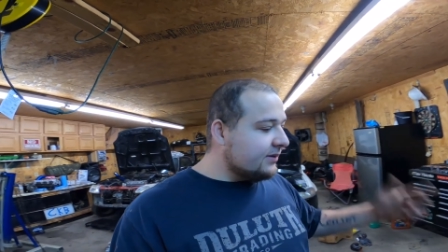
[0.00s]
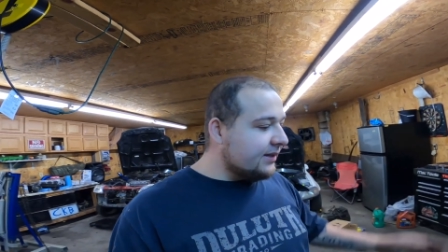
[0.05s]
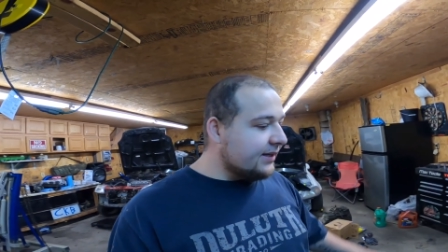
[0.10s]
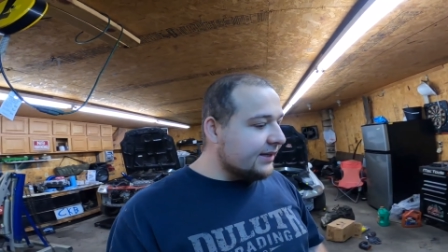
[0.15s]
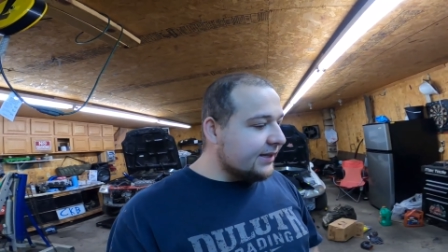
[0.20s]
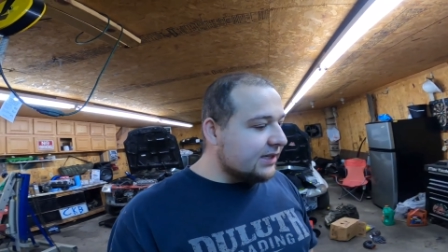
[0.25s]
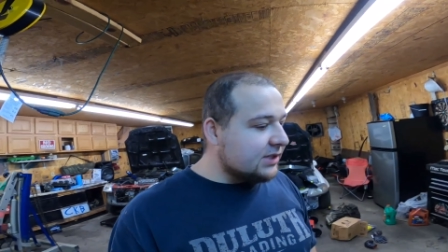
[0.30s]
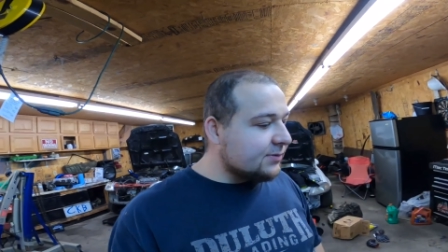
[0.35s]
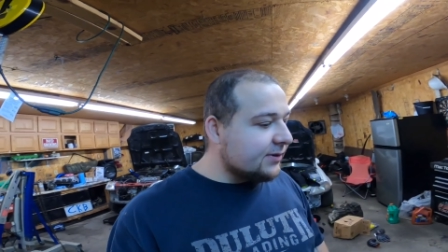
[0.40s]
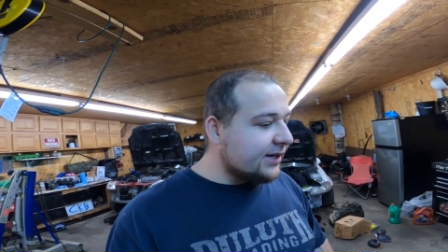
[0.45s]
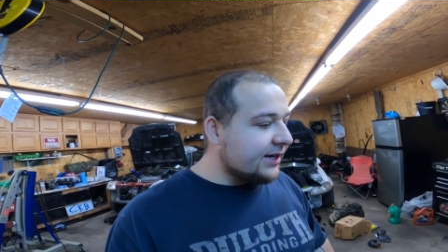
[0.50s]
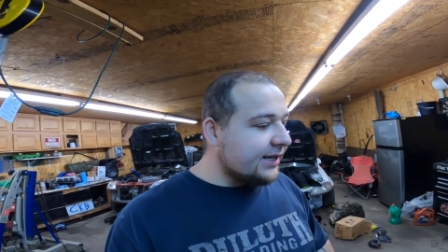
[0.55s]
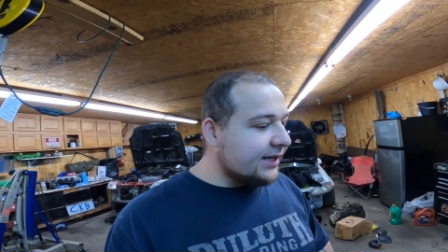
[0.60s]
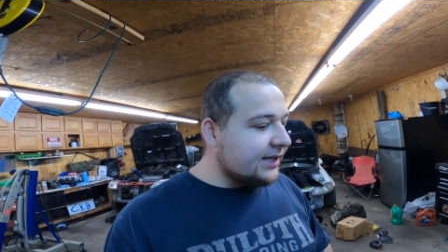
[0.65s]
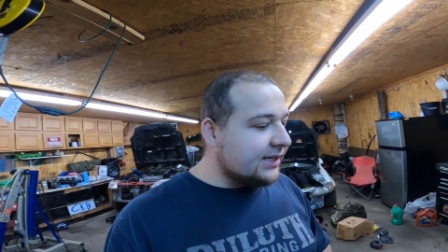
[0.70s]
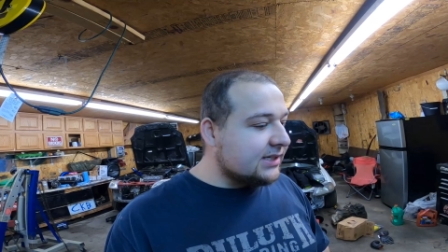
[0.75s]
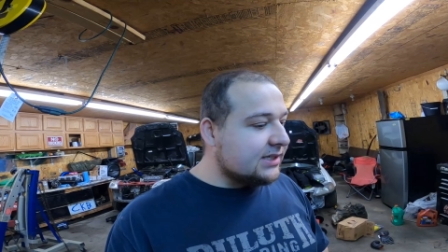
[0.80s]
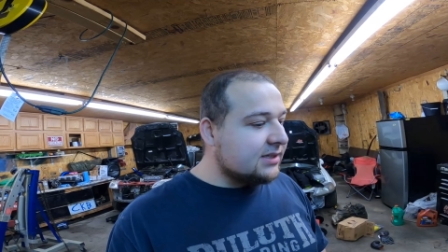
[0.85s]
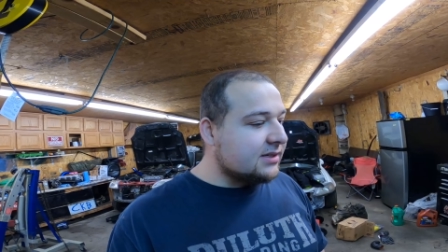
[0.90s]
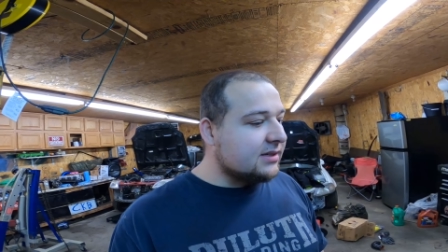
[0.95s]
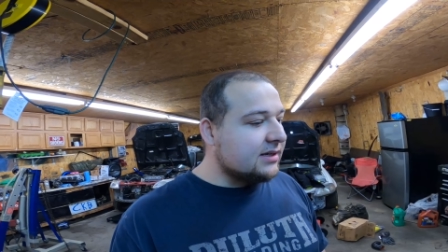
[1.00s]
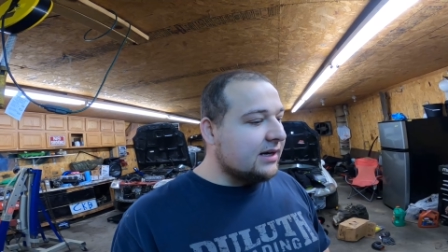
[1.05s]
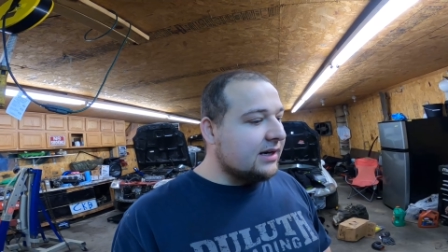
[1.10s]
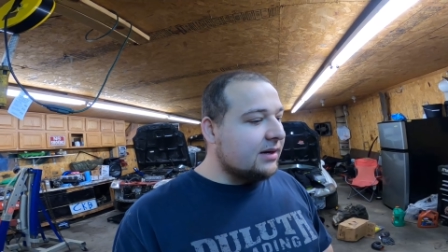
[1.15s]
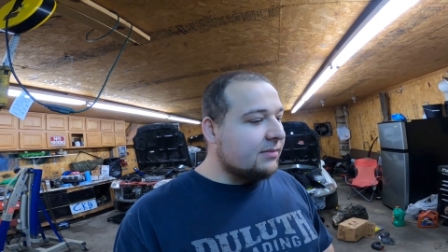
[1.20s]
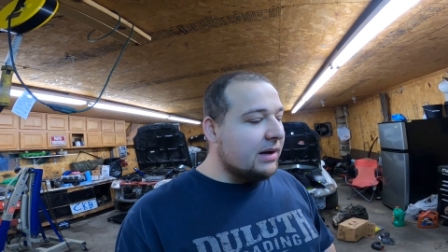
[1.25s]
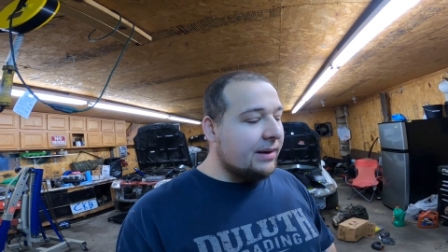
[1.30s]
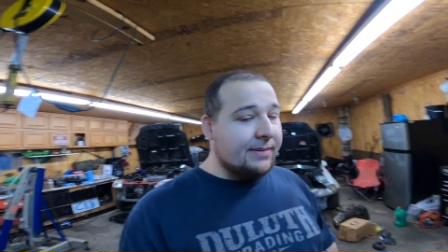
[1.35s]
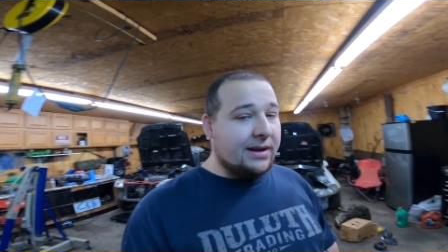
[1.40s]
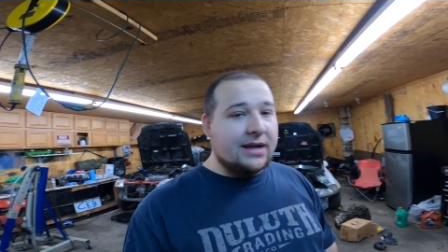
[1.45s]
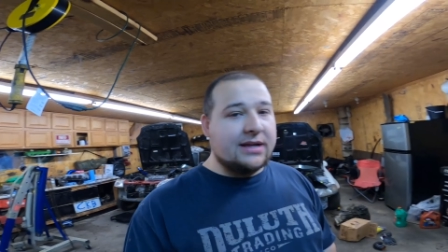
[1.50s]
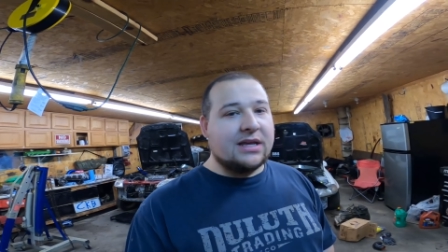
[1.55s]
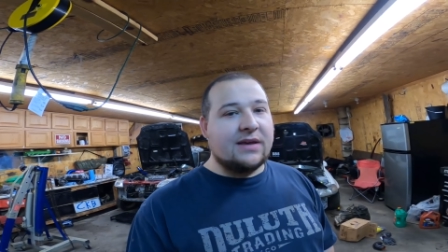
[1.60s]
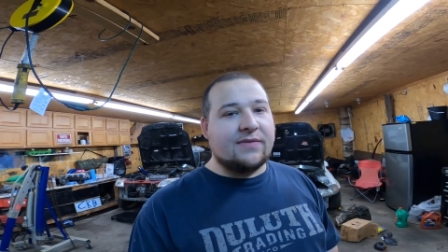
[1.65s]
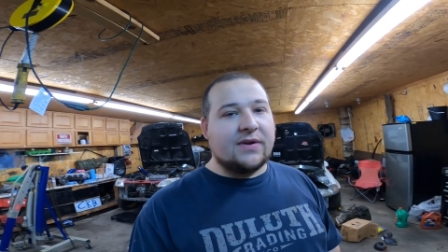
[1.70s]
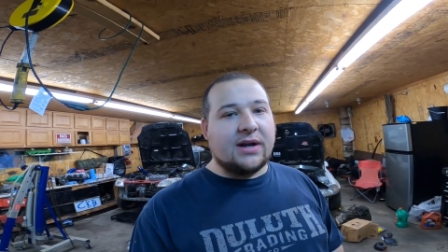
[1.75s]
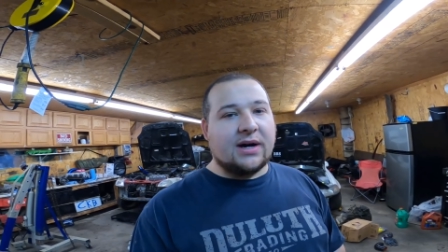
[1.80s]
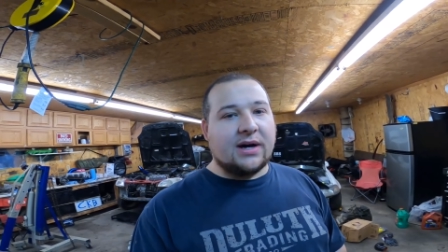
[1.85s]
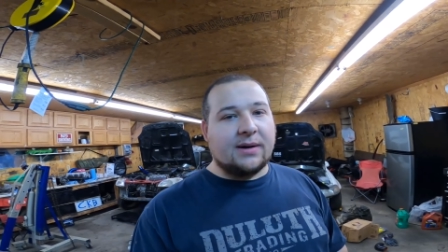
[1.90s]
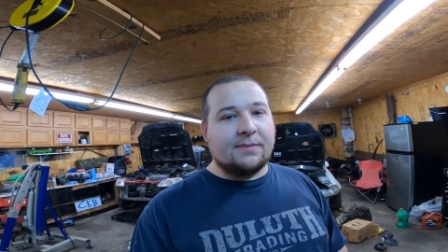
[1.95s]
It is what it is. I'm not
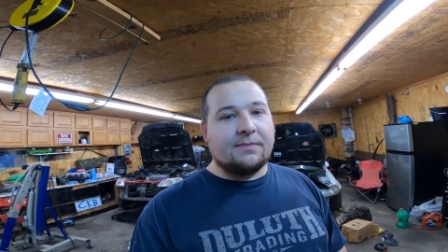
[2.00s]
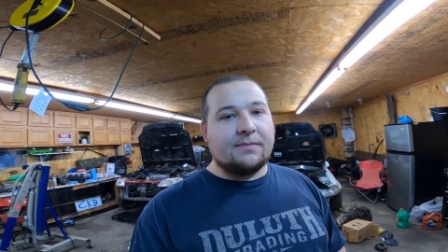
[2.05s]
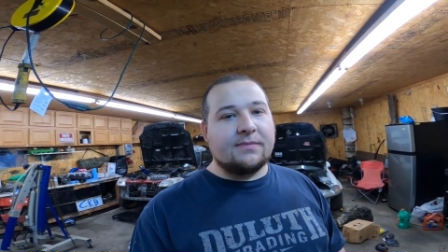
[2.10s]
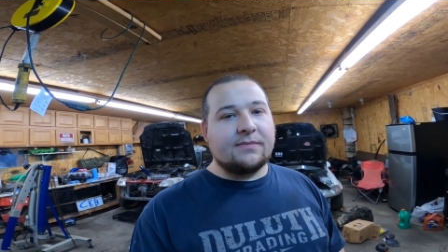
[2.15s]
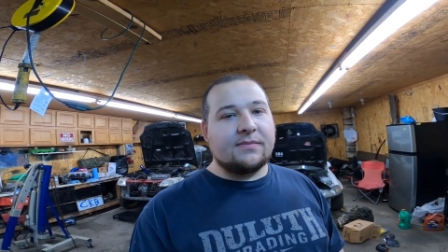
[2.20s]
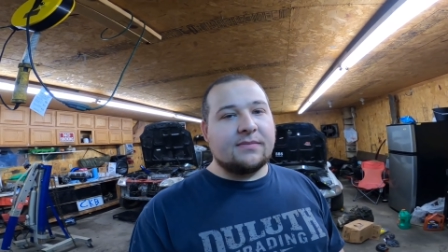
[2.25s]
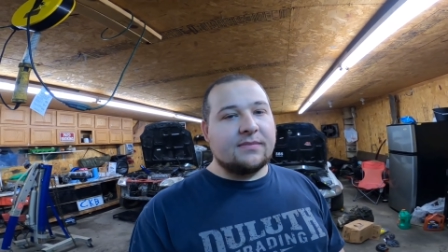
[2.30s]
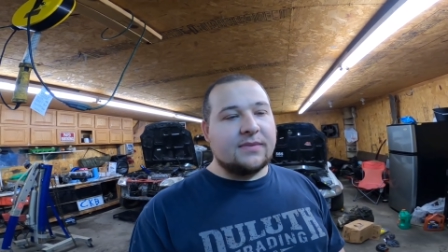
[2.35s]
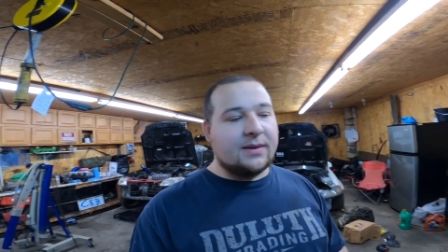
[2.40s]
giving up.